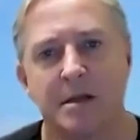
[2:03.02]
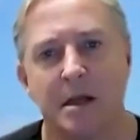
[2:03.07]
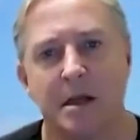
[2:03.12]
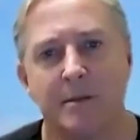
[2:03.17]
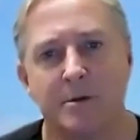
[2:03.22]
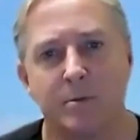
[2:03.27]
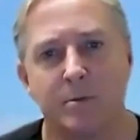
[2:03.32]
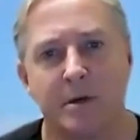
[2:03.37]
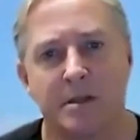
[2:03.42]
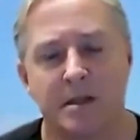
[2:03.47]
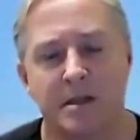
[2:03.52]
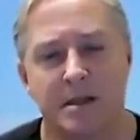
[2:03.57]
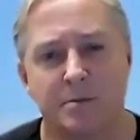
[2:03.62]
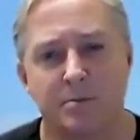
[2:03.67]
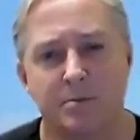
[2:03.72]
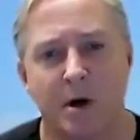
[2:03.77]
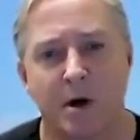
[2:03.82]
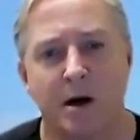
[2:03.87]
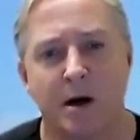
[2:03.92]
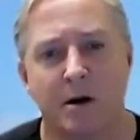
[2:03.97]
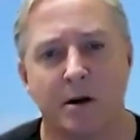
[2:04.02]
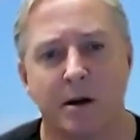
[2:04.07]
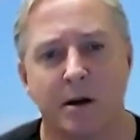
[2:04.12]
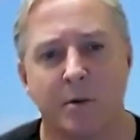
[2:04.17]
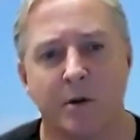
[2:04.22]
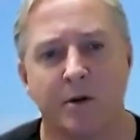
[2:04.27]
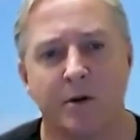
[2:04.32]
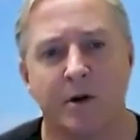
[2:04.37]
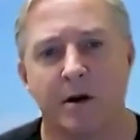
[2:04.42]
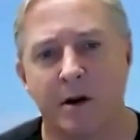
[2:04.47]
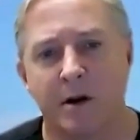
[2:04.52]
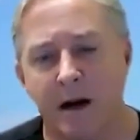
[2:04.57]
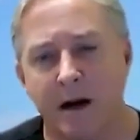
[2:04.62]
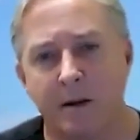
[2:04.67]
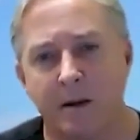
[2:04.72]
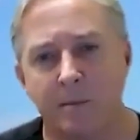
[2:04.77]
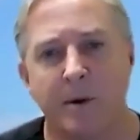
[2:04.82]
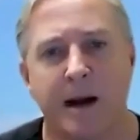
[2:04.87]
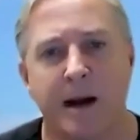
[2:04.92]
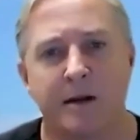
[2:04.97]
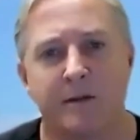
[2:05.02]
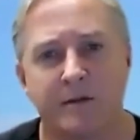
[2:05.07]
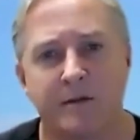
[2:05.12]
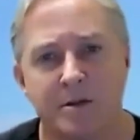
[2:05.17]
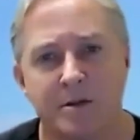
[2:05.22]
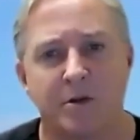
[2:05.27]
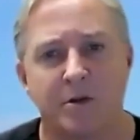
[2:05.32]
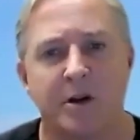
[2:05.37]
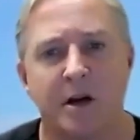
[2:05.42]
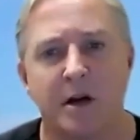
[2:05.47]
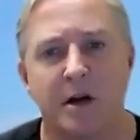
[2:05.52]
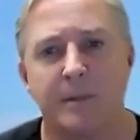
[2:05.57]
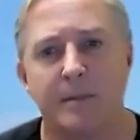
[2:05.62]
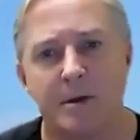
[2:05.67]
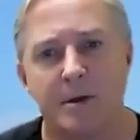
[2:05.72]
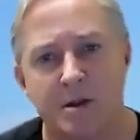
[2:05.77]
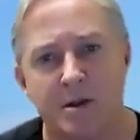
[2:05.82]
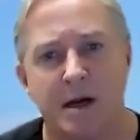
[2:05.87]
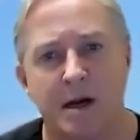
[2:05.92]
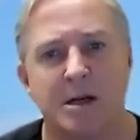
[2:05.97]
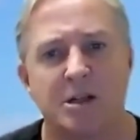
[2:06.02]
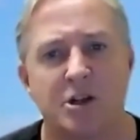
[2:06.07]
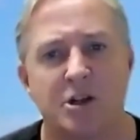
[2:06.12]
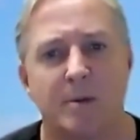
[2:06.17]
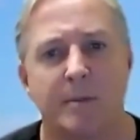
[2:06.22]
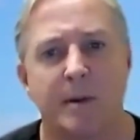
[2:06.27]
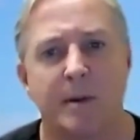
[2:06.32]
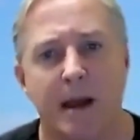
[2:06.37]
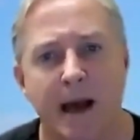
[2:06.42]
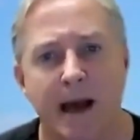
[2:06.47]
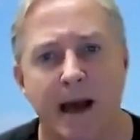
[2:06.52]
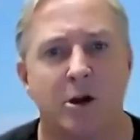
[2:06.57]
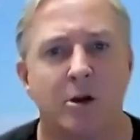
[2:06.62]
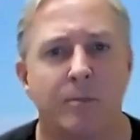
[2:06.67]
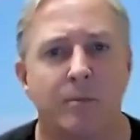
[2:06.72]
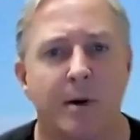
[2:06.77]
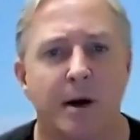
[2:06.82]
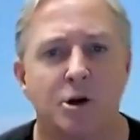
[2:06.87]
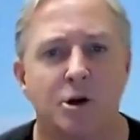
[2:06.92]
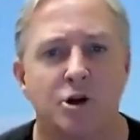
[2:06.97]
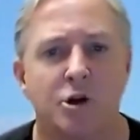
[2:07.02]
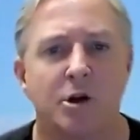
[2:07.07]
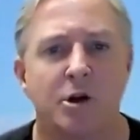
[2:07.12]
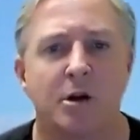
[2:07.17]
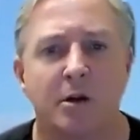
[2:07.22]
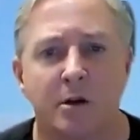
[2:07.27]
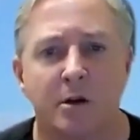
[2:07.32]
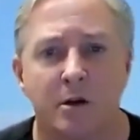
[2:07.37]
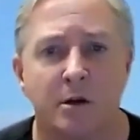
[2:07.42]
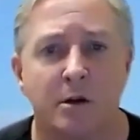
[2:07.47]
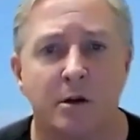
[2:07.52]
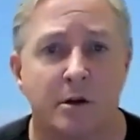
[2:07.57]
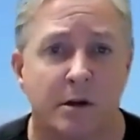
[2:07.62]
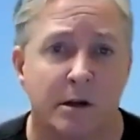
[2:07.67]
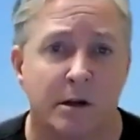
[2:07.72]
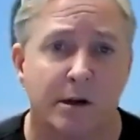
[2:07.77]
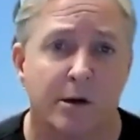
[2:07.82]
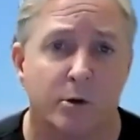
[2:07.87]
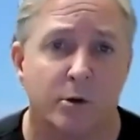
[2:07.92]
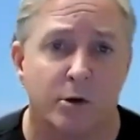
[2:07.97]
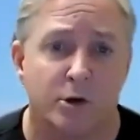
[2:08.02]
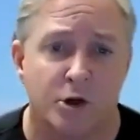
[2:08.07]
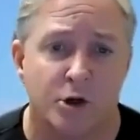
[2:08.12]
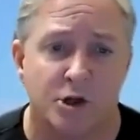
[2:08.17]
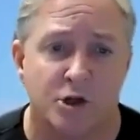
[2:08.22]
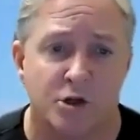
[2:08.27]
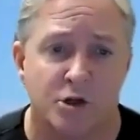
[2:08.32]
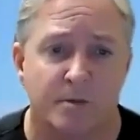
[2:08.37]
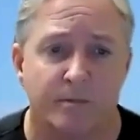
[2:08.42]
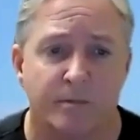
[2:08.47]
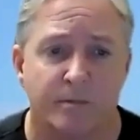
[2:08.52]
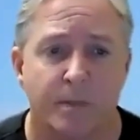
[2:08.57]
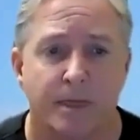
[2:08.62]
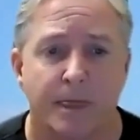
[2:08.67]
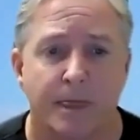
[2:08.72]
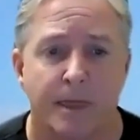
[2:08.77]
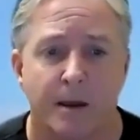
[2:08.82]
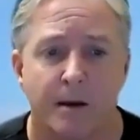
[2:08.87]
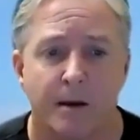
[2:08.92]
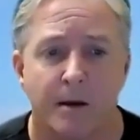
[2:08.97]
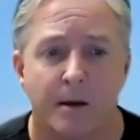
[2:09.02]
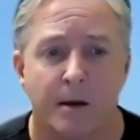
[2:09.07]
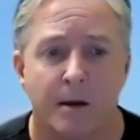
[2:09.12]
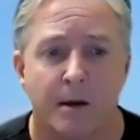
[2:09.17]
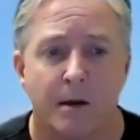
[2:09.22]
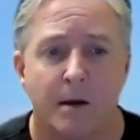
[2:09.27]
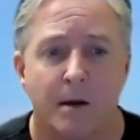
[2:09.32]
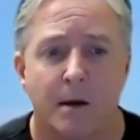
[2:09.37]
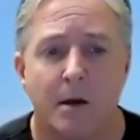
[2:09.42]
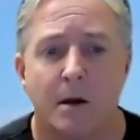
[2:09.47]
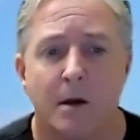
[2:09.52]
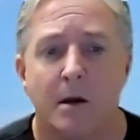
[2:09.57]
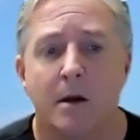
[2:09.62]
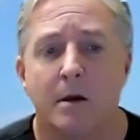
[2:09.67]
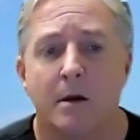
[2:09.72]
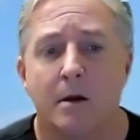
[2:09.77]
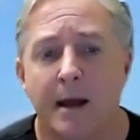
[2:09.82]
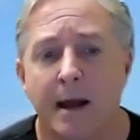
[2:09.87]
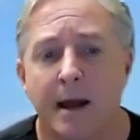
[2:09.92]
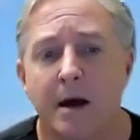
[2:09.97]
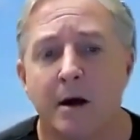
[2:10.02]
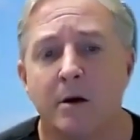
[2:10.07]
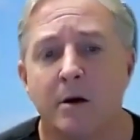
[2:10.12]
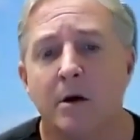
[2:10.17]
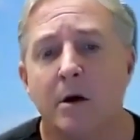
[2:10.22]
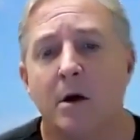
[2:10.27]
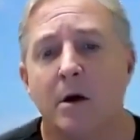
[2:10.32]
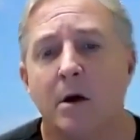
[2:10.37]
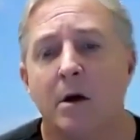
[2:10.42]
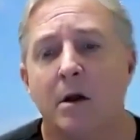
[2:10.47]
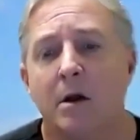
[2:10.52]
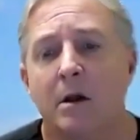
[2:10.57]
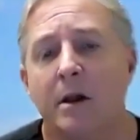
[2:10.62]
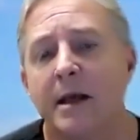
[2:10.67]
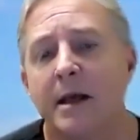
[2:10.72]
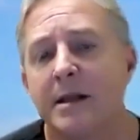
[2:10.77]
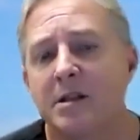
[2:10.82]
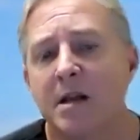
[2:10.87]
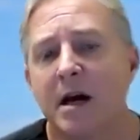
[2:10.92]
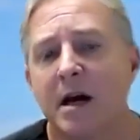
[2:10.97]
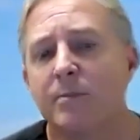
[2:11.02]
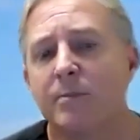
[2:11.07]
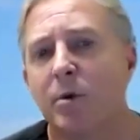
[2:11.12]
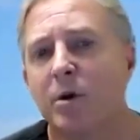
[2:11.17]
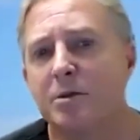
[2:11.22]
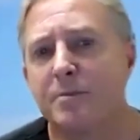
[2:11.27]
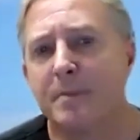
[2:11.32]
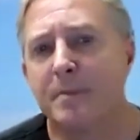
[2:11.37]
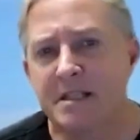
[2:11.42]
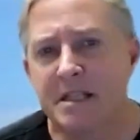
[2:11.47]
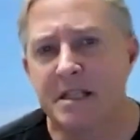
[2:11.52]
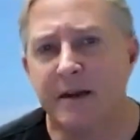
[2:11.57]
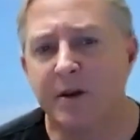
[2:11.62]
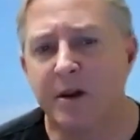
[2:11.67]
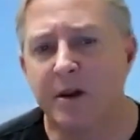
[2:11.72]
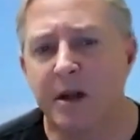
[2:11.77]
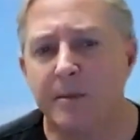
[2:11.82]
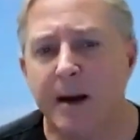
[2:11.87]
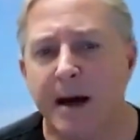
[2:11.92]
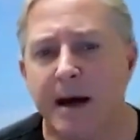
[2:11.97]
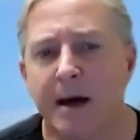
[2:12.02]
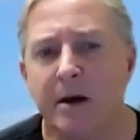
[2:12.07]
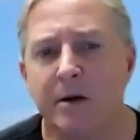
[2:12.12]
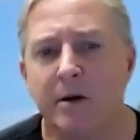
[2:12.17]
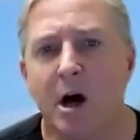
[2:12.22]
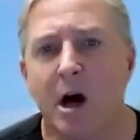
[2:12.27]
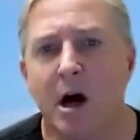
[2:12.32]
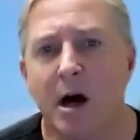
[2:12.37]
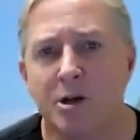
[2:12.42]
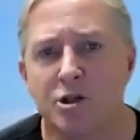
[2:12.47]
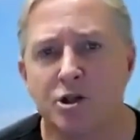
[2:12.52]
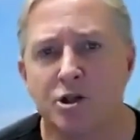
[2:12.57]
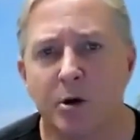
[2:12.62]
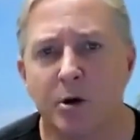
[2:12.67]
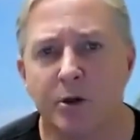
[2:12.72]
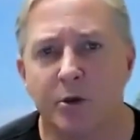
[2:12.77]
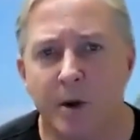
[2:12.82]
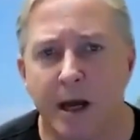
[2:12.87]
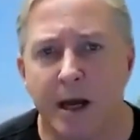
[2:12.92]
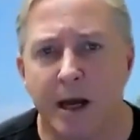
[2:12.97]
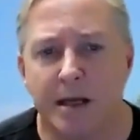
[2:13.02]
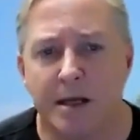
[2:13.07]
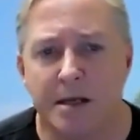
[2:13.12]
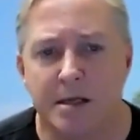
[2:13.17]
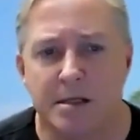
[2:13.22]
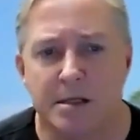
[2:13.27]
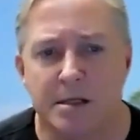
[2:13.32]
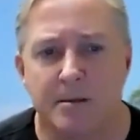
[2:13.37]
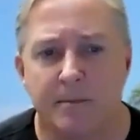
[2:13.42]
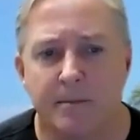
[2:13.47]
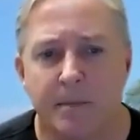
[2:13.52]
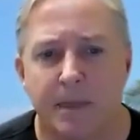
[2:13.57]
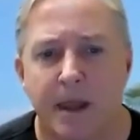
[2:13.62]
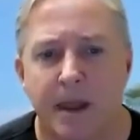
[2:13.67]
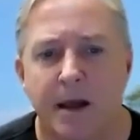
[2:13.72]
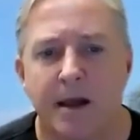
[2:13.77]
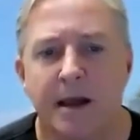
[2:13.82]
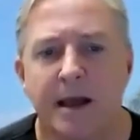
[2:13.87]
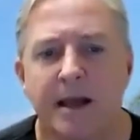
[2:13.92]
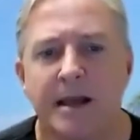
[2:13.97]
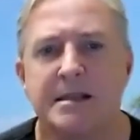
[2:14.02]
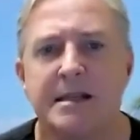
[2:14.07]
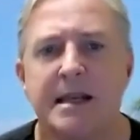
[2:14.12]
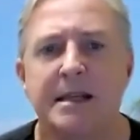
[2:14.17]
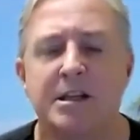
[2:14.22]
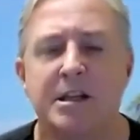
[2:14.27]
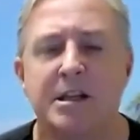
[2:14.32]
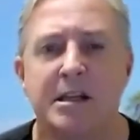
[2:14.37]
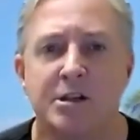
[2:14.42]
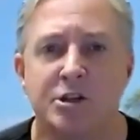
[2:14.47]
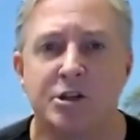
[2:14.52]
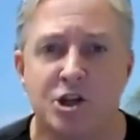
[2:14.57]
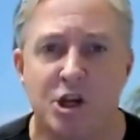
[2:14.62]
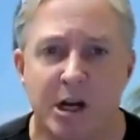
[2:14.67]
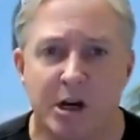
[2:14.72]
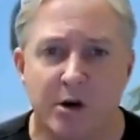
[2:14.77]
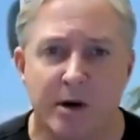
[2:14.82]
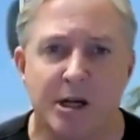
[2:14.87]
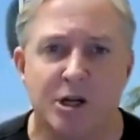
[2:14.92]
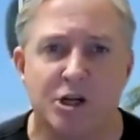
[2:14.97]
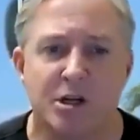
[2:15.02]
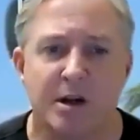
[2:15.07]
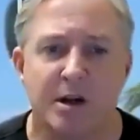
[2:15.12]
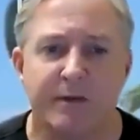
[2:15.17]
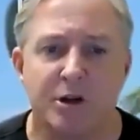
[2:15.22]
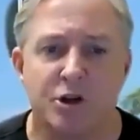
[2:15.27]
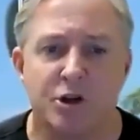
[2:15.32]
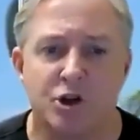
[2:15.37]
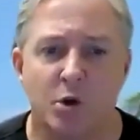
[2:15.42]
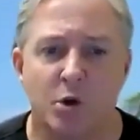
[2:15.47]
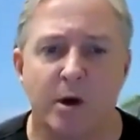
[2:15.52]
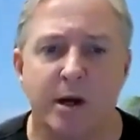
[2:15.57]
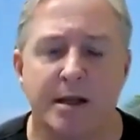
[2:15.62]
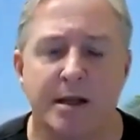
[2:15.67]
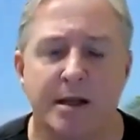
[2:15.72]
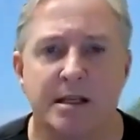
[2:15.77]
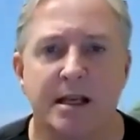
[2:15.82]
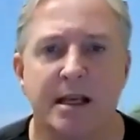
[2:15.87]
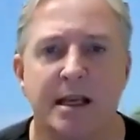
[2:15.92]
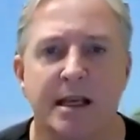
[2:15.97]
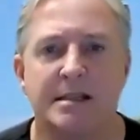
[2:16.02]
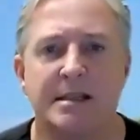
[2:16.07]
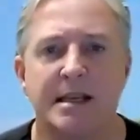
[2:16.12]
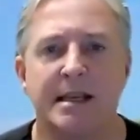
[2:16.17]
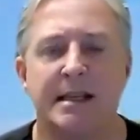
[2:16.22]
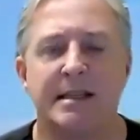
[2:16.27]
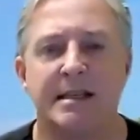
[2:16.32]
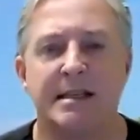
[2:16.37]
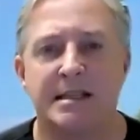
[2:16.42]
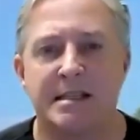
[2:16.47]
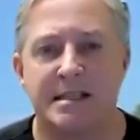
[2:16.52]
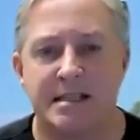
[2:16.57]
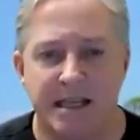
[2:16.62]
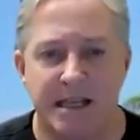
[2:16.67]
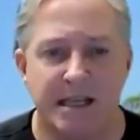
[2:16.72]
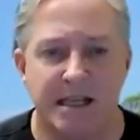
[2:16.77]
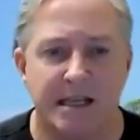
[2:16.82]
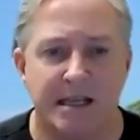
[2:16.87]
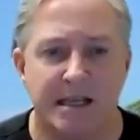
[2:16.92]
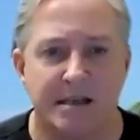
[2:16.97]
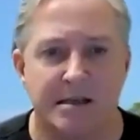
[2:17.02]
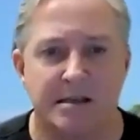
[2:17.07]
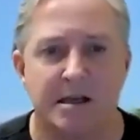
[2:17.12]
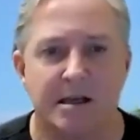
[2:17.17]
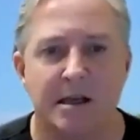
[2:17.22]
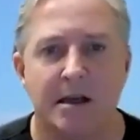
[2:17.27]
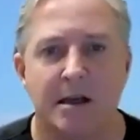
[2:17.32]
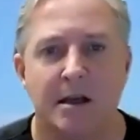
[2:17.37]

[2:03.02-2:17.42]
team, as we discussed priorly, with our chiropractic, physical therapy, massage therapy, acupuncture, and clinical nutrition. Now, let's talk more specifically about osteoarthritis. It is a degeneration of the joints. It is a disease.